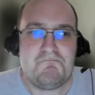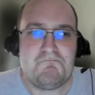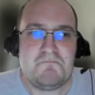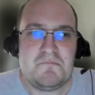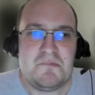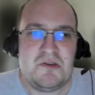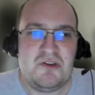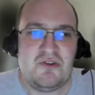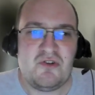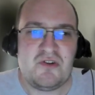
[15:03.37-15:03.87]

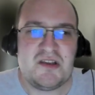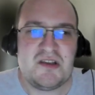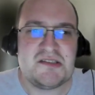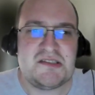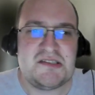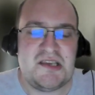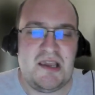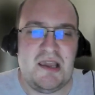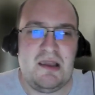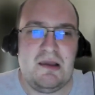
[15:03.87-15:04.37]
You can
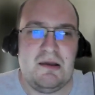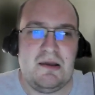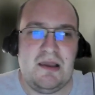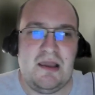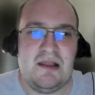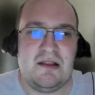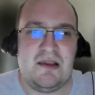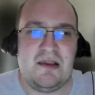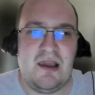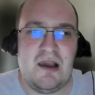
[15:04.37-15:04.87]
see
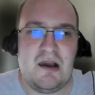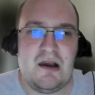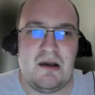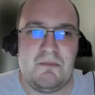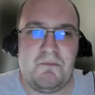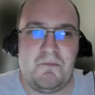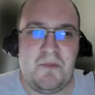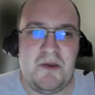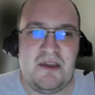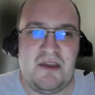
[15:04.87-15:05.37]
in here
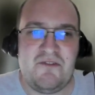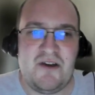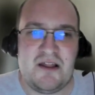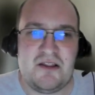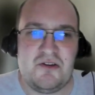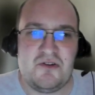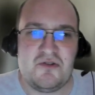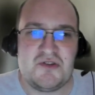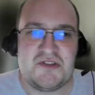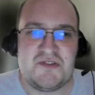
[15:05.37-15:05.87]

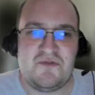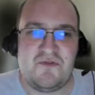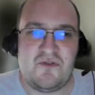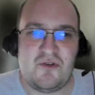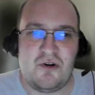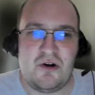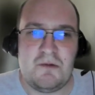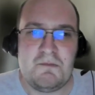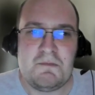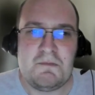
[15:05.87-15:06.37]
p-values
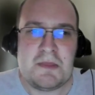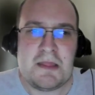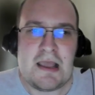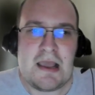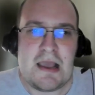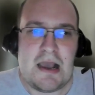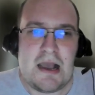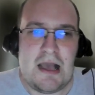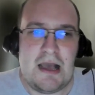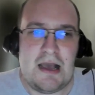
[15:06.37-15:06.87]
for
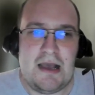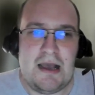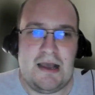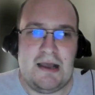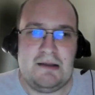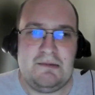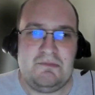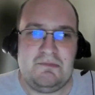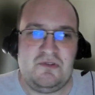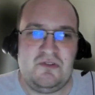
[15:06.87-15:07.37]

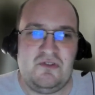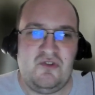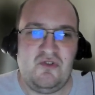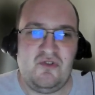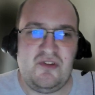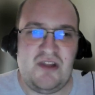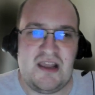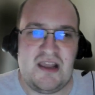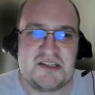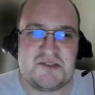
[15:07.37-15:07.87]

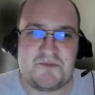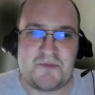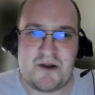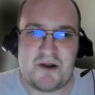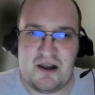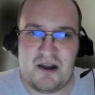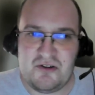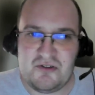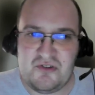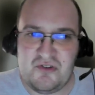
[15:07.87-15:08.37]
2 days
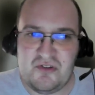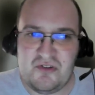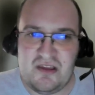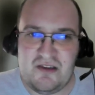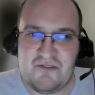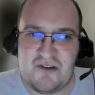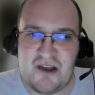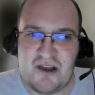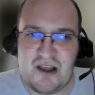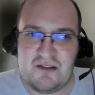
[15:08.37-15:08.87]
prior to the
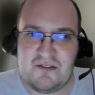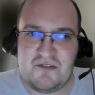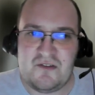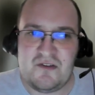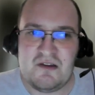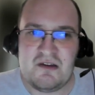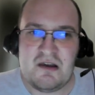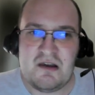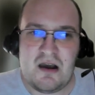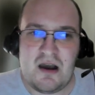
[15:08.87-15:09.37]
event,
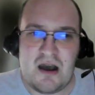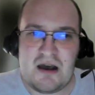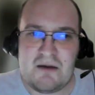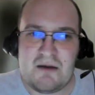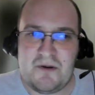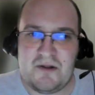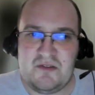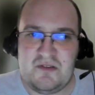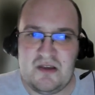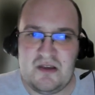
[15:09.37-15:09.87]

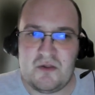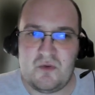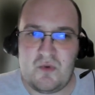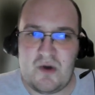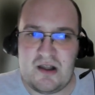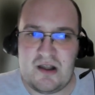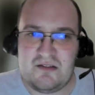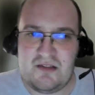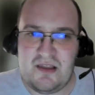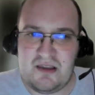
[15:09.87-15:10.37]
up until
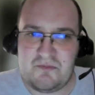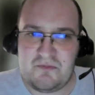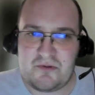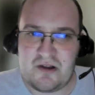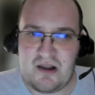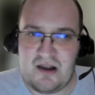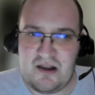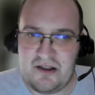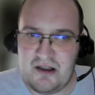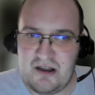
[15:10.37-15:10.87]
1 day
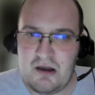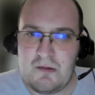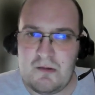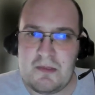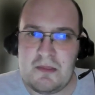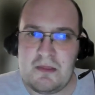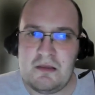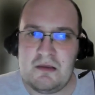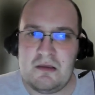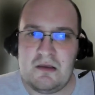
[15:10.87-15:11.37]
prior,
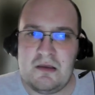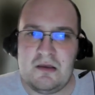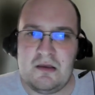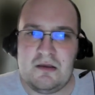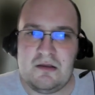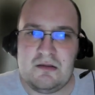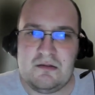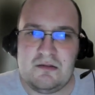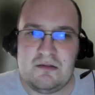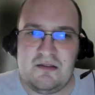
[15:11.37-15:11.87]

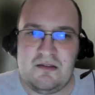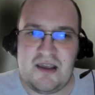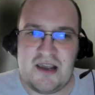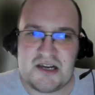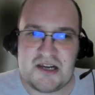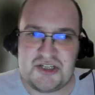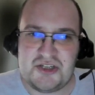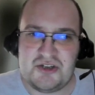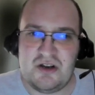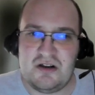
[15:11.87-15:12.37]
the
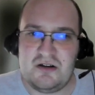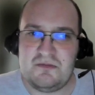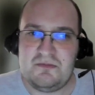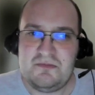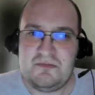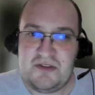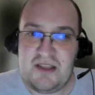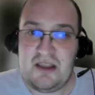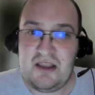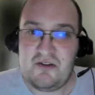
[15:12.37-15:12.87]
actual
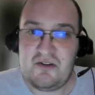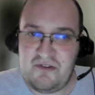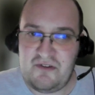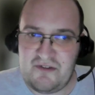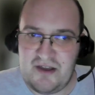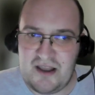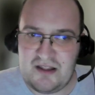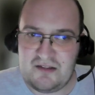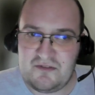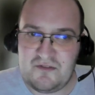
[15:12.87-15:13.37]
day of
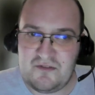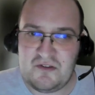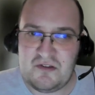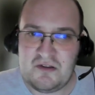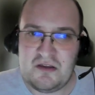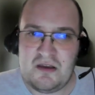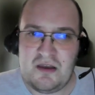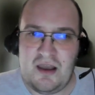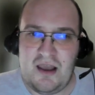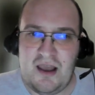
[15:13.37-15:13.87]
event
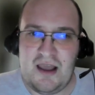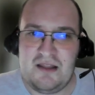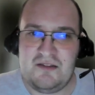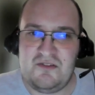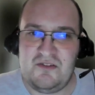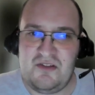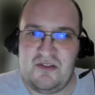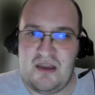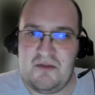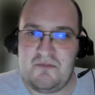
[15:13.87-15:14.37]
and
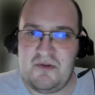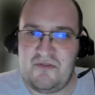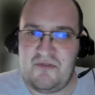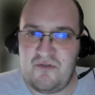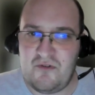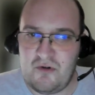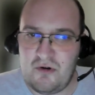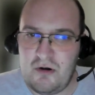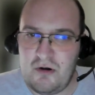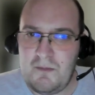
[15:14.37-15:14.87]
the day
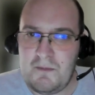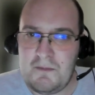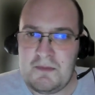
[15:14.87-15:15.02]
before,